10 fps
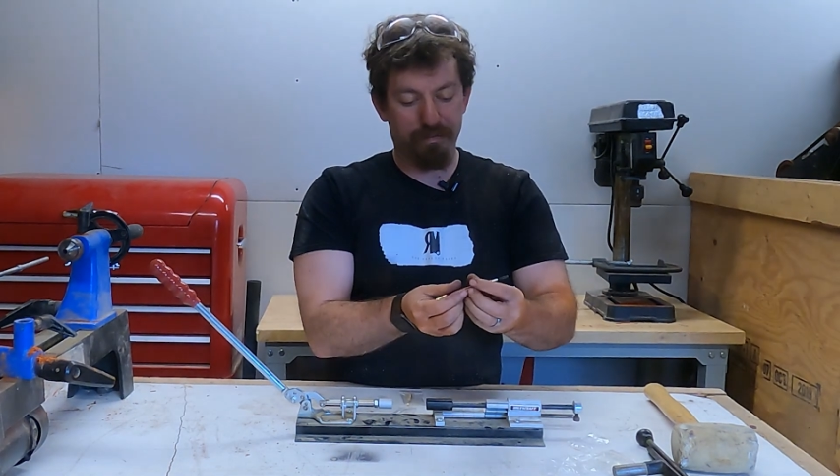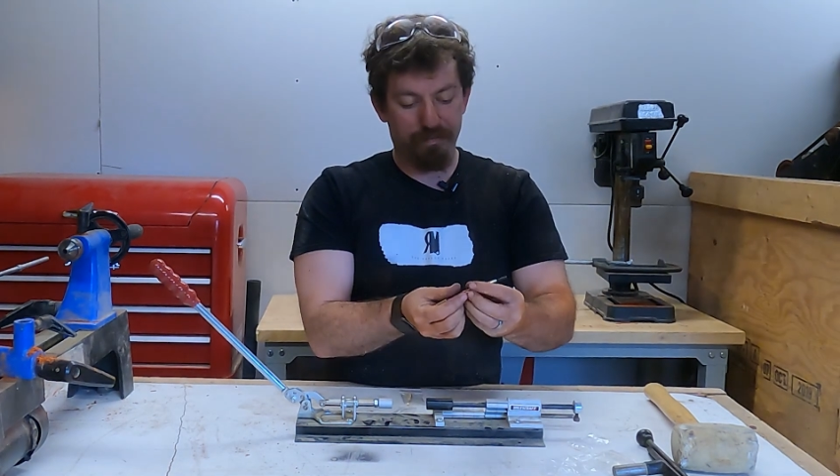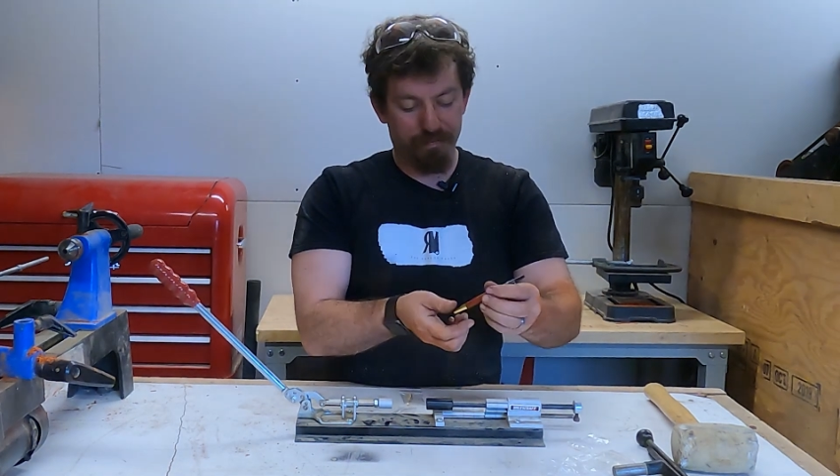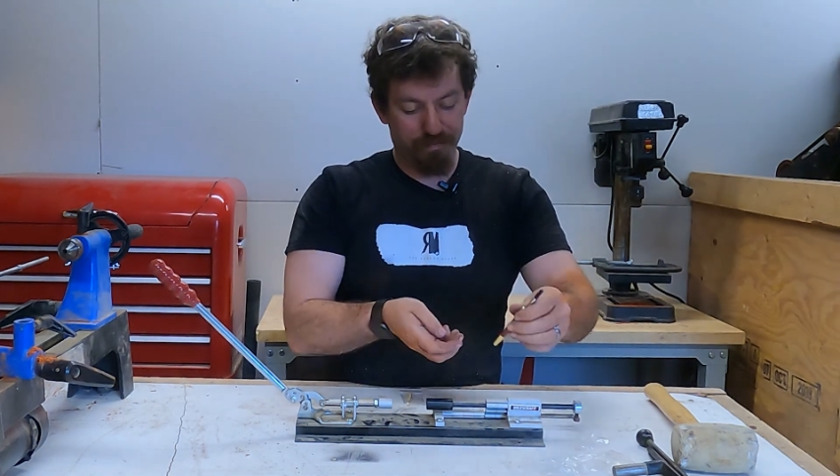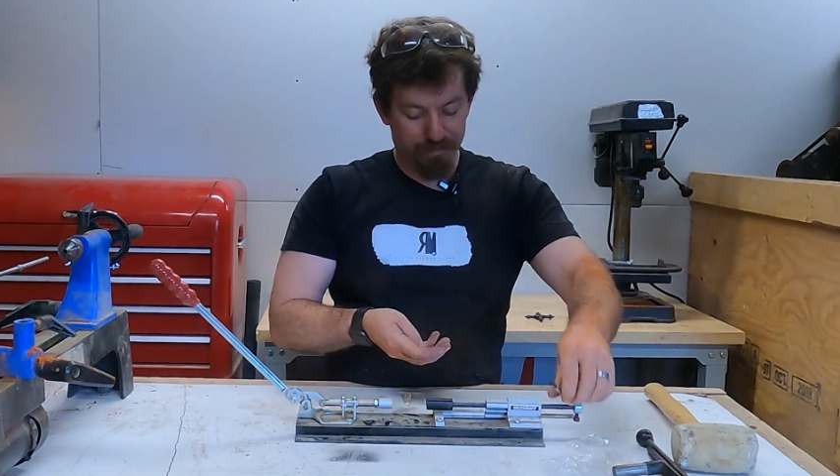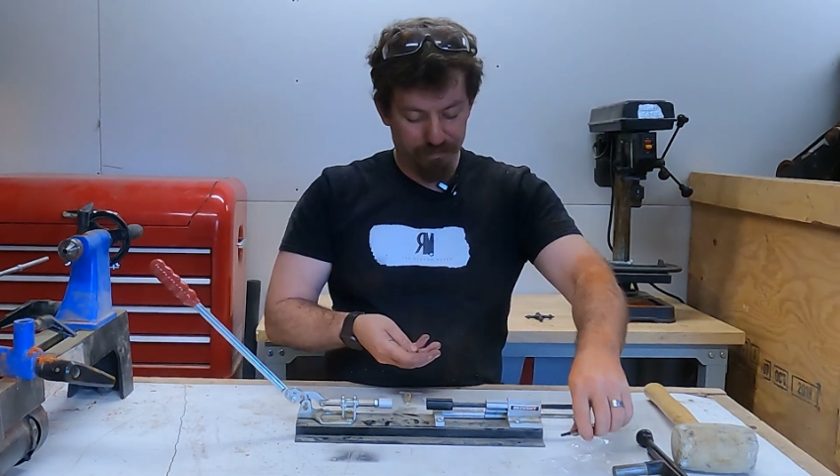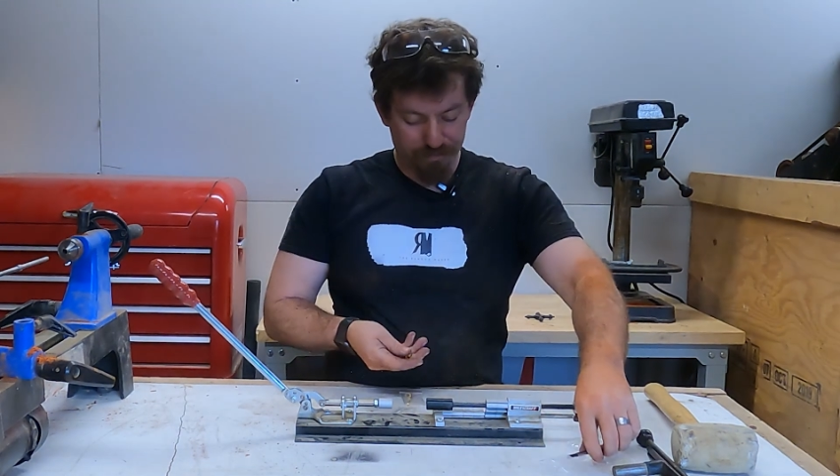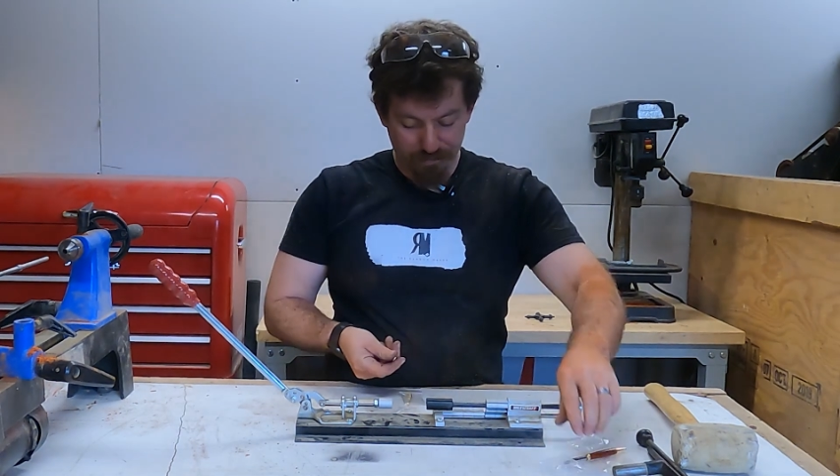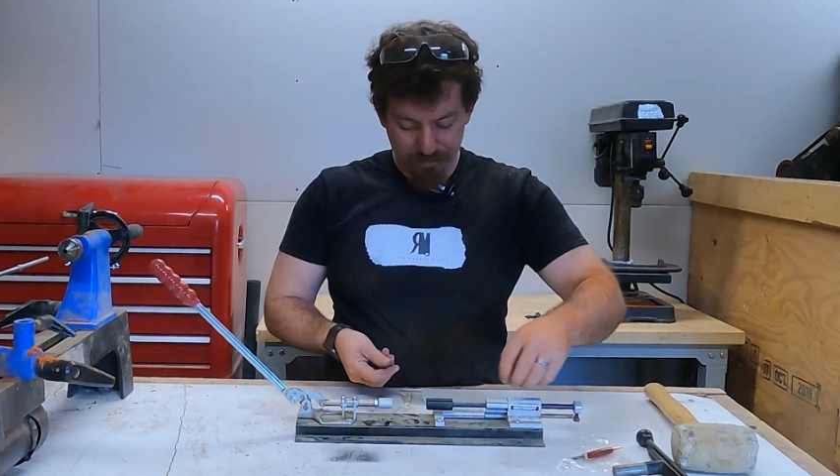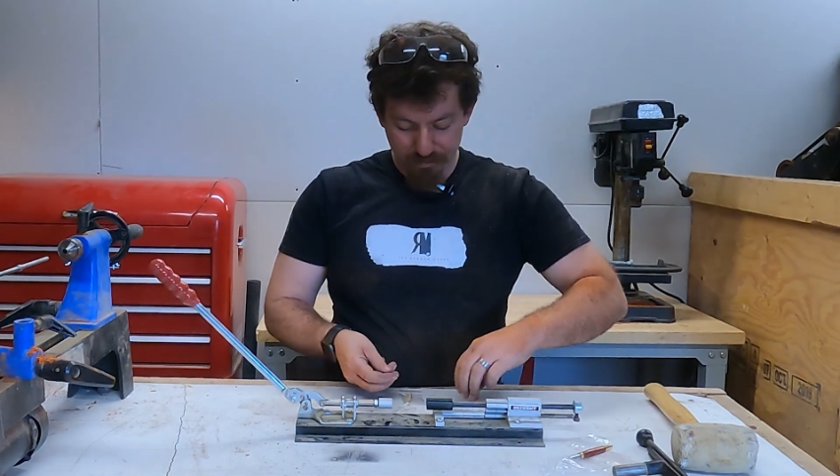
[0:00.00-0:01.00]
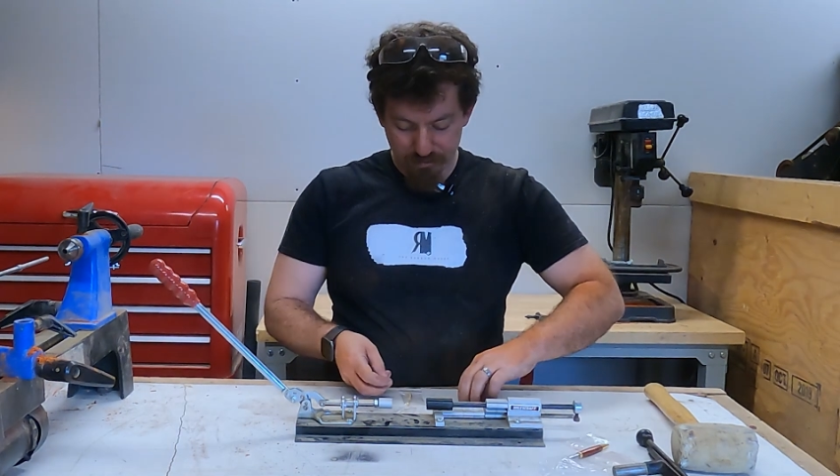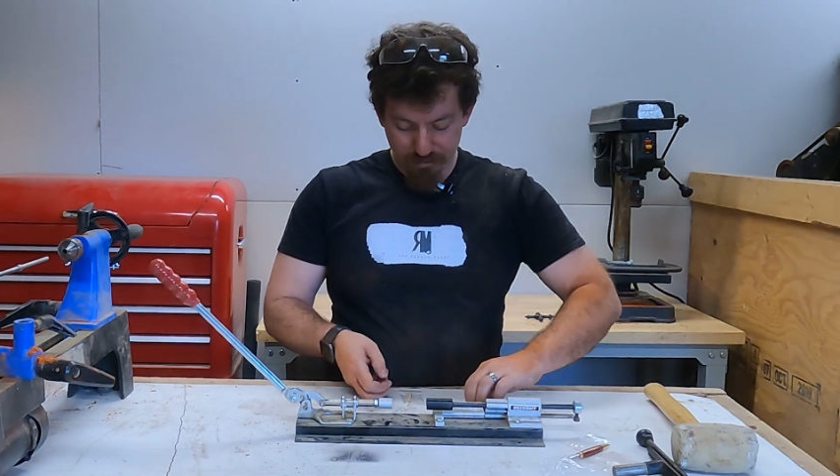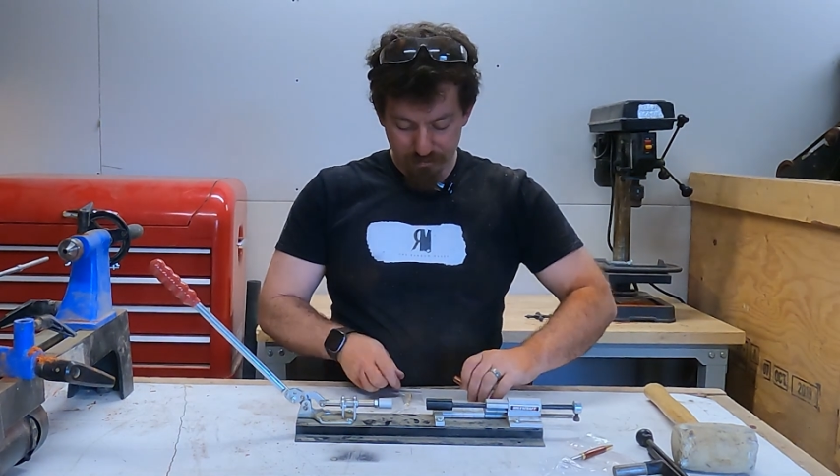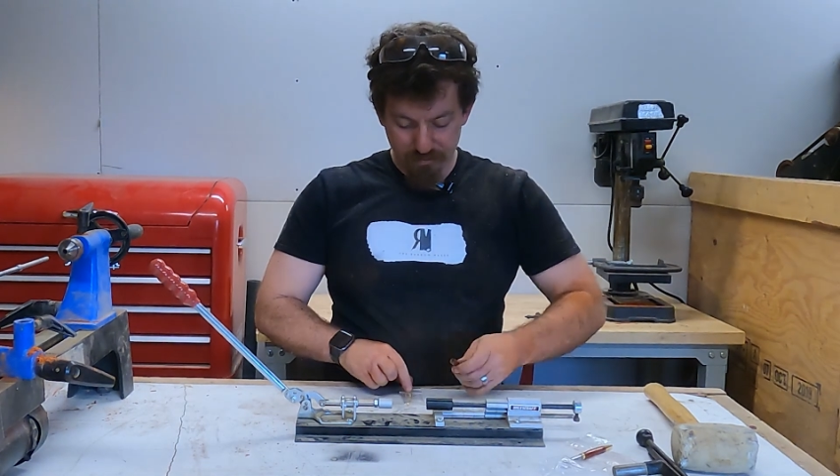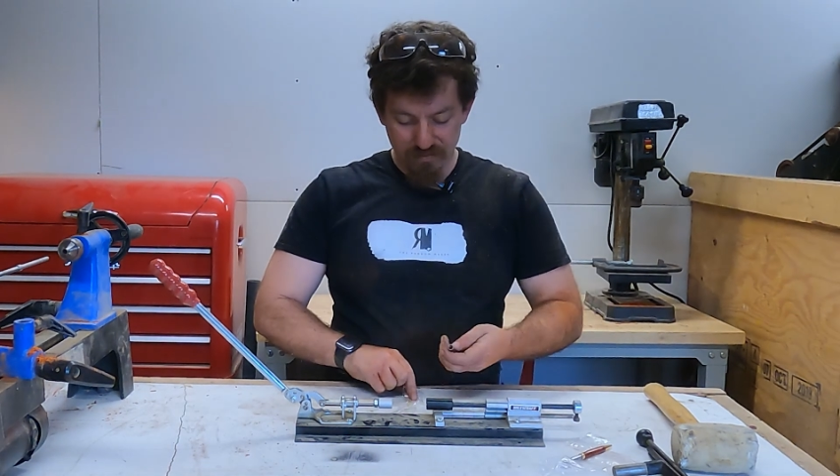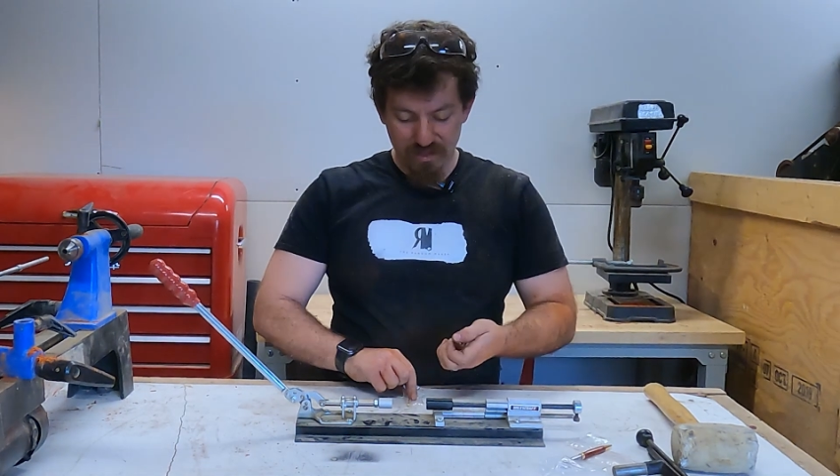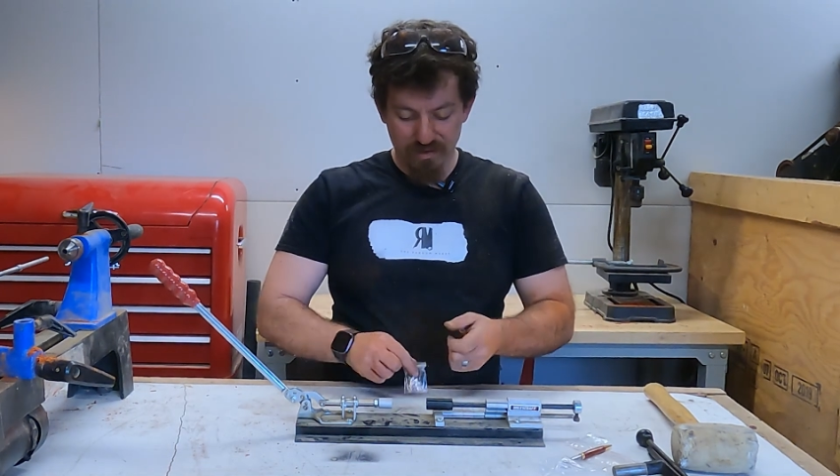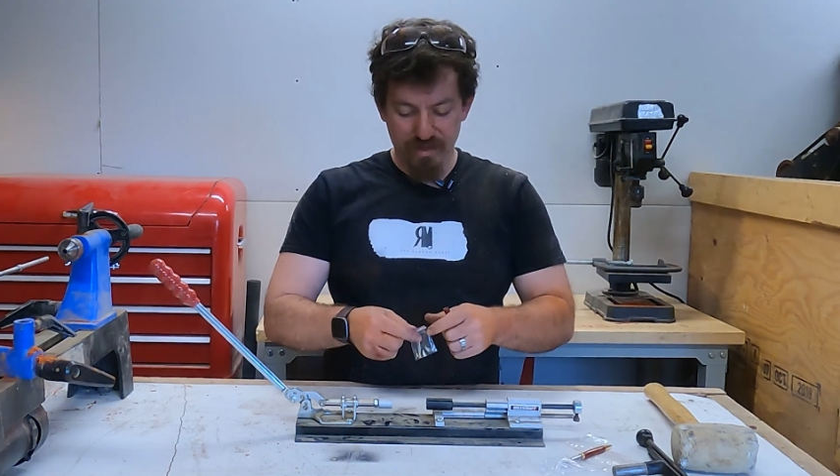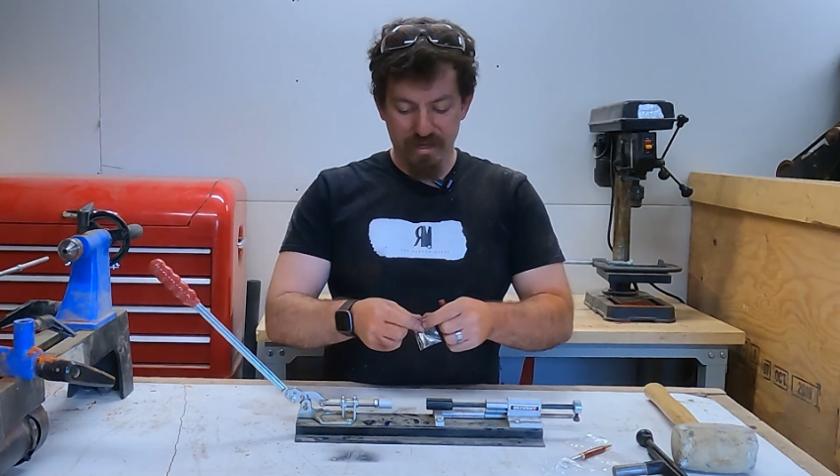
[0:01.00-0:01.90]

And